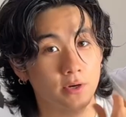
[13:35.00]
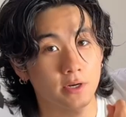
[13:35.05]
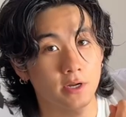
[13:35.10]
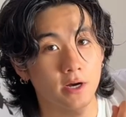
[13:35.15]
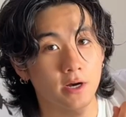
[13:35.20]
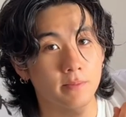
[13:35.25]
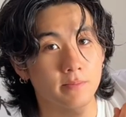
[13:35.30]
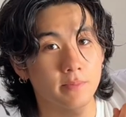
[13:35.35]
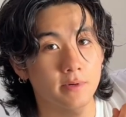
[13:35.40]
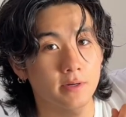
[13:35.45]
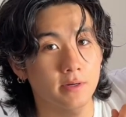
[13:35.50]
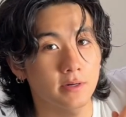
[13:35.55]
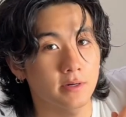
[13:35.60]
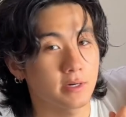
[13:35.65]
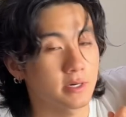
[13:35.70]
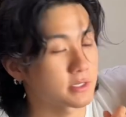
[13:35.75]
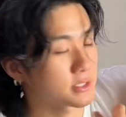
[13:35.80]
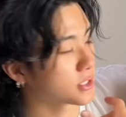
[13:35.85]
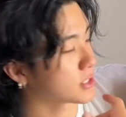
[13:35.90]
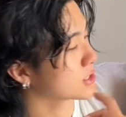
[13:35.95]
up.
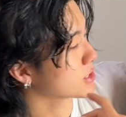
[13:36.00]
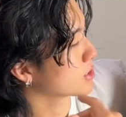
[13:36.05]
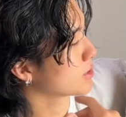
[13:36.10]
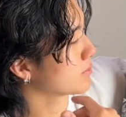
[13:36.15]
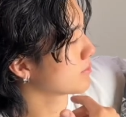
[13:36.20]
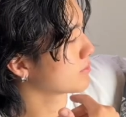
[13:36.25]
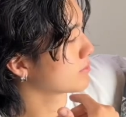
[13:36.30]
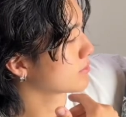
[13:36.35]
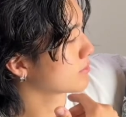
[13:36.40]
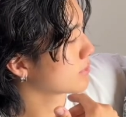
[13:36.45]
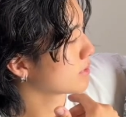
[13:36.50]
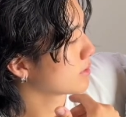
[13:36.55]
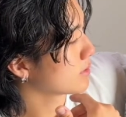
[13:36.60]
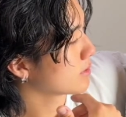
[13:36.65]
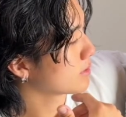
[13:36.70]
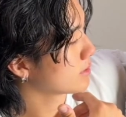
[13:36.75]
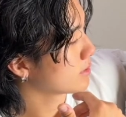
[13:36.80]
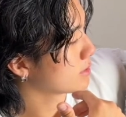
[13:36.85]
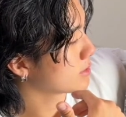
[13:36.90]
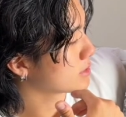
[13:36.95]
Just some
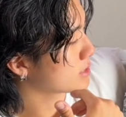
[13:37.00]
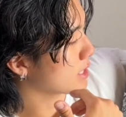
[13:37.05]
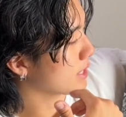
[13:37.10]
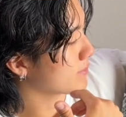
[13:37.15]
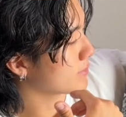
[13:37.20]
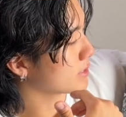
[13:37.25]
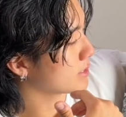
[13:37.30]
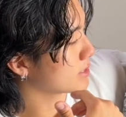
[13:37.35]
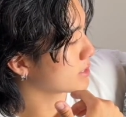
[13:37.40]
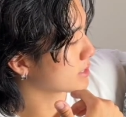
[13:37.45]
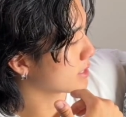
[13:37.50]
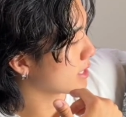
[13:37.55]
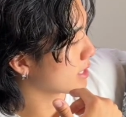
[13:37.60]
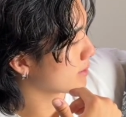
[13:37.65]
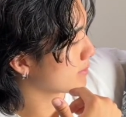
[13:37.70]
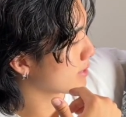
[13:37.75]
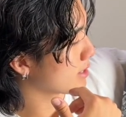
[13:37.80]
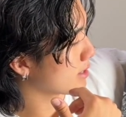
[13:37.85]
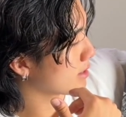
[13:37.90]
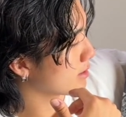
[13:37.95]
Japanese
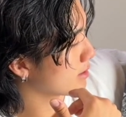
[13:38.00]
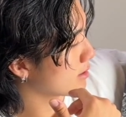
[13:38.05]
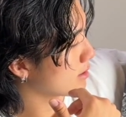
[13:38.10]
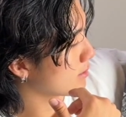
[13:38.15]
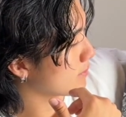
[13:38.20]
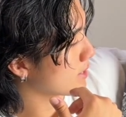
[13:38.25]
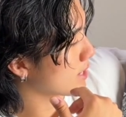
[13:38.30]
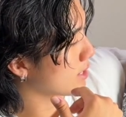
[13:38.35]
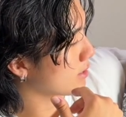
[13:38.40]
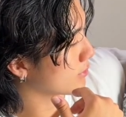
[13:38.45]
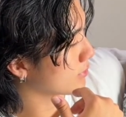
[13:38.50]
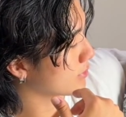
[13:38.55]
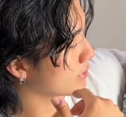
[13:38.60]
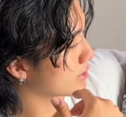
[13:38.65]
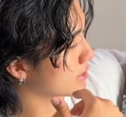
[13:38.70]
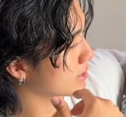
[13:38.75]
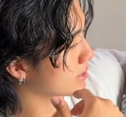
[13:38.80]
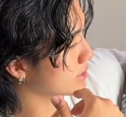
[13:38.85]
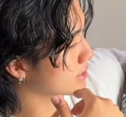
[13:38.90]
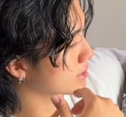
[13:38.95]
anime about
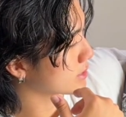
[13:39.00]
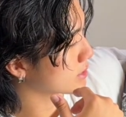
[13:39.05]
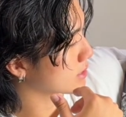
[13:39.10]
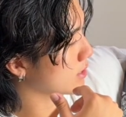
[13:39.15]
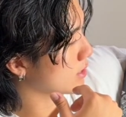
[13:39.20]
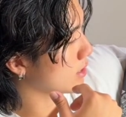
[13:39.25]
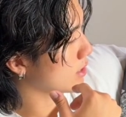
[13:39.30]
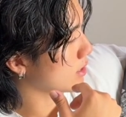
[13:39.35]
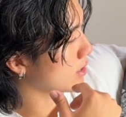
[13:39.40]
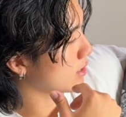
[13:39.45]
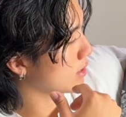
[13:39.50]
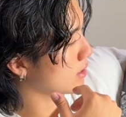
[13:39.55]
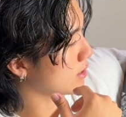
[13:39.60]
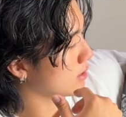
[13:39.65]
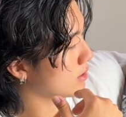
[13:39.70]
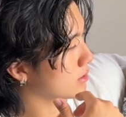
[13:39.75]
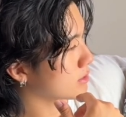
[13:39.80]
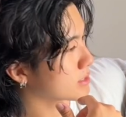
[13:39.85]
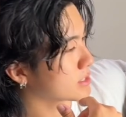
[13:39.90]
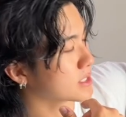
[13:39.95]
this
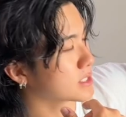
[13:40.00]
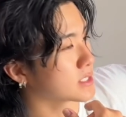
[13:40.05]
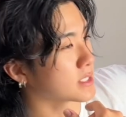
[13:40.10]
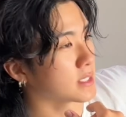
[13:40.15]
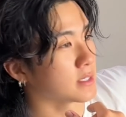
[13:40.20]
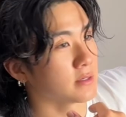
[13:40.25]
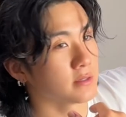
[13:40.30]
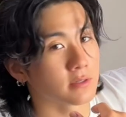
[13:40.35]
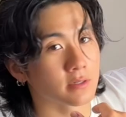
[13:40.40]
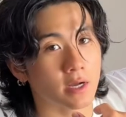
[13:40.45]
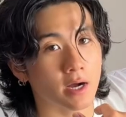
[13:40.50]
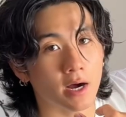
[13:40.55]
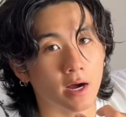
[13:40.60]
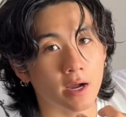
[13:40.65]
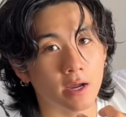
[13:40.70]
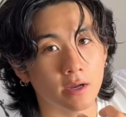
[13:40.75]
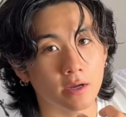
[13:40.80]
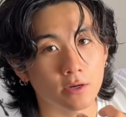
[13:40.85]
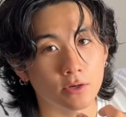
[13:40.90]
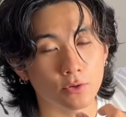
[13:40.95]
seal
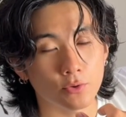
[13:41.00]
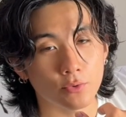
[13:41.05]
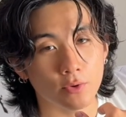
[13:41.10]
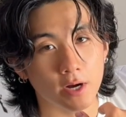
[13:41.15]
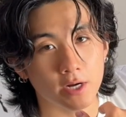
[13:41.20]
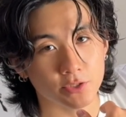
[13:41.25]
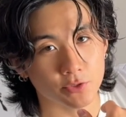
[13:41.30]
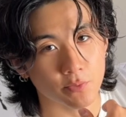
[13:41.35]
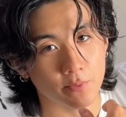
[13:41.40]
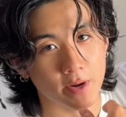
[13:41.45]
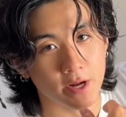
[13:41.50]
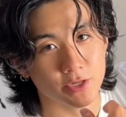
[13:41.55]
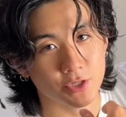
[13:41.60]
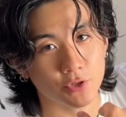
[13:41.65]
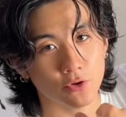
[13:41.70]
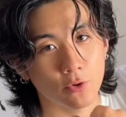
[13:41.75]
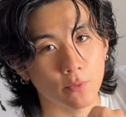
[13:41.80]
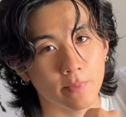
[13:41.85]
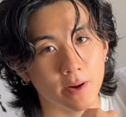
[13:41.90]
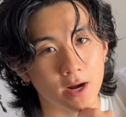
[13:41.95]
guy who has a
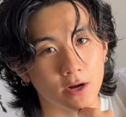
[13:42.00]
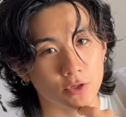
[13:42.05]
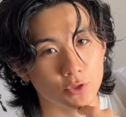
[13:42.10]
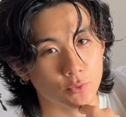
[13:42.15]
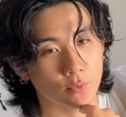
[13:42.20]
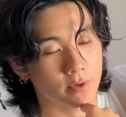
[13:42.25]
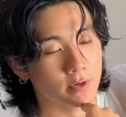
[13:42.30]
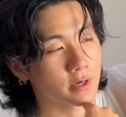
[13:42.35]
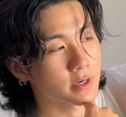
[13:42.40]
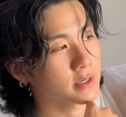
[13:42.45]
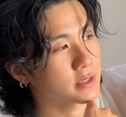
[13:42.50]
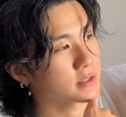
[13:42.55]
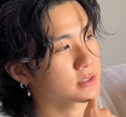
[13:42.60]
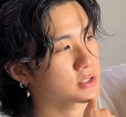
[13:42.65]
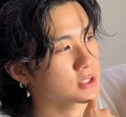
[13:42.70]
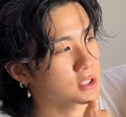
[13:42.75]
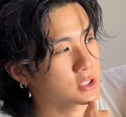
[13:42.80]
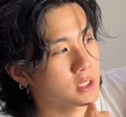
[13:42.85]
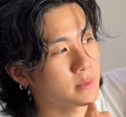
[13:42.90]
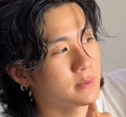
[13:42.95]
magical pouch where he can
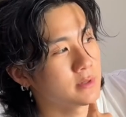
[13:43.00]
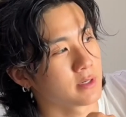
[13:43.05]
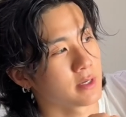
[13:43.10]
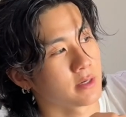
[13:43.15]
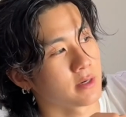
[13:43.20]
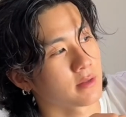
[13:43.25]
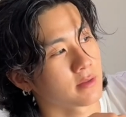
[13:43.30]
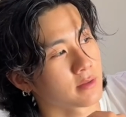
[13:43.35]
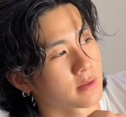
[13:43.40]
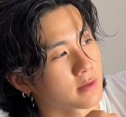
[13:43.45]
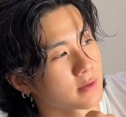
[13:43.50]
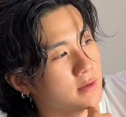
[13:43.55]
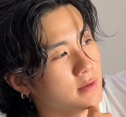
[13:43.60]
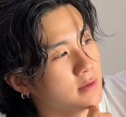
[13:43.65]
just summon anything.